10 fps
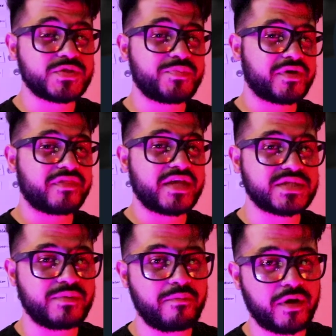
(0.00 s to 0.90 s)
also big thanks
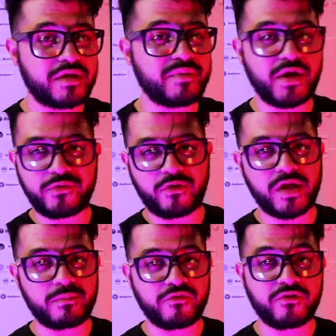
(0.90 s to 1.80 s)
to my buddy
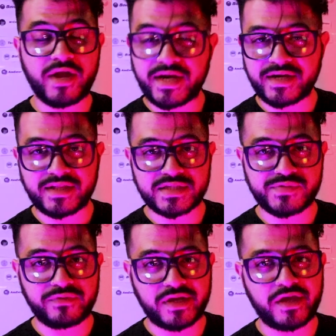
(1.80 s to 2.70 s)
Biodegradable for editing this
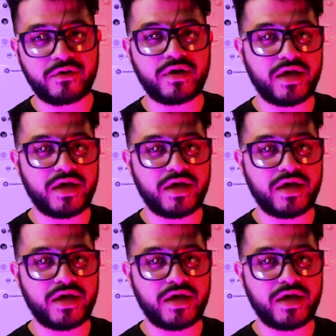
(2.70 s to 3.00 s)
video.